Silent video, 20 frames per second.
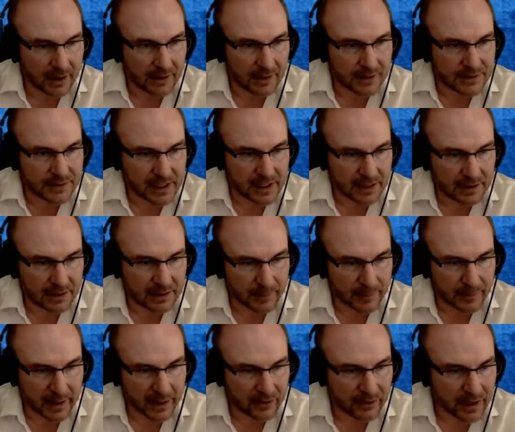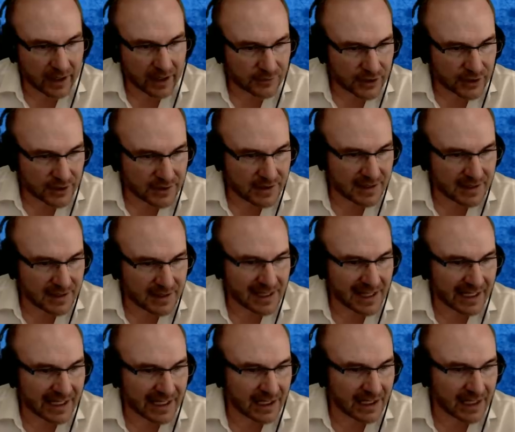the second paragraph, Jesus is
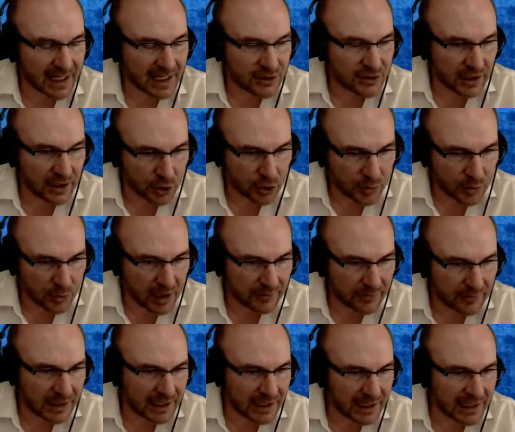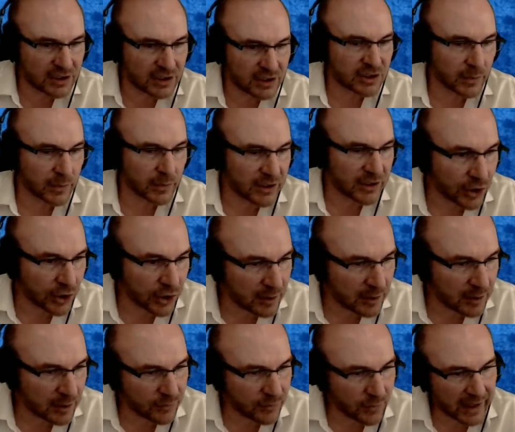like Elijah, a new prophet. Elijah is to
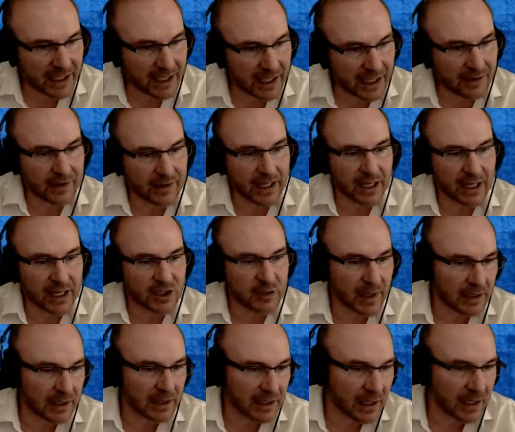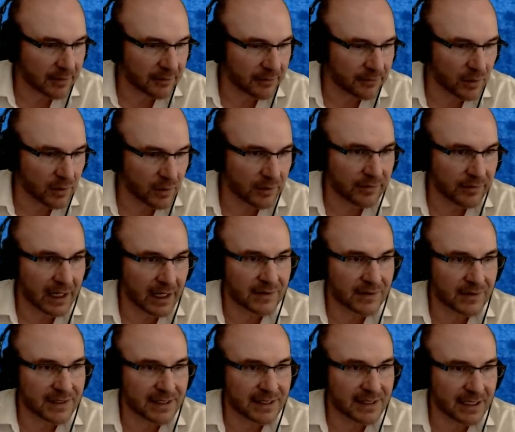return before the end of the age, Malachi four, five
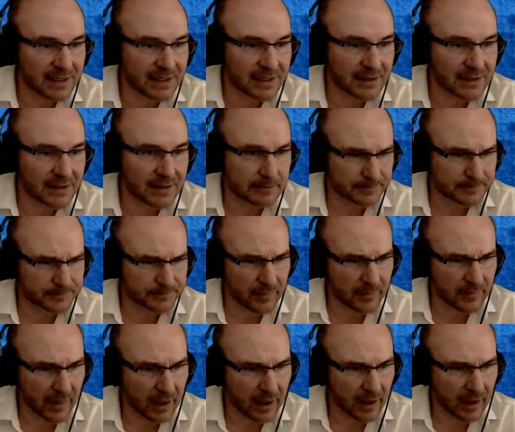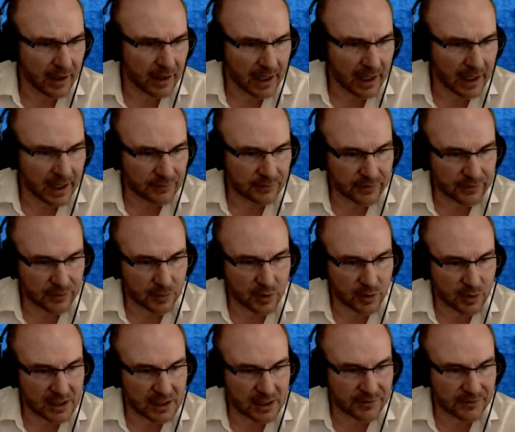to six. And fulfilled
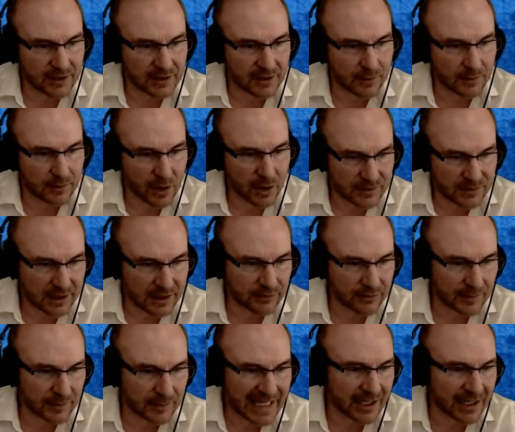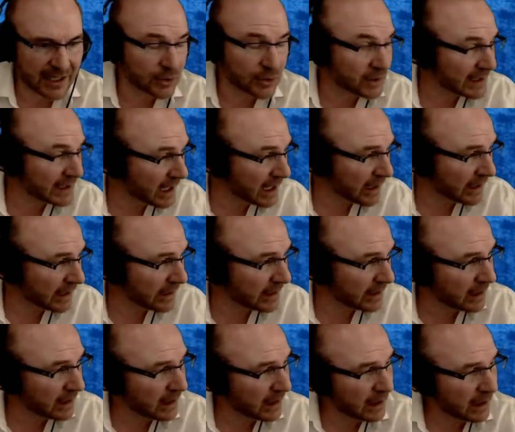prophecy from Daniel
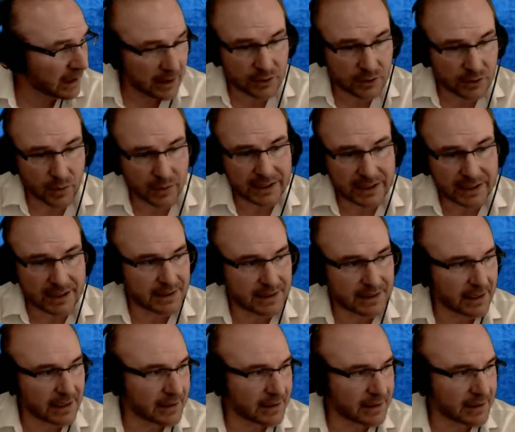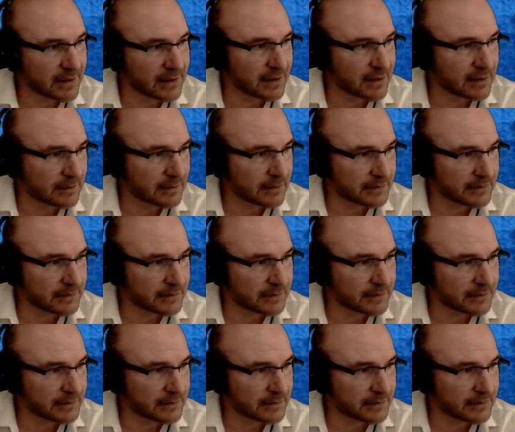nine, twenty-six.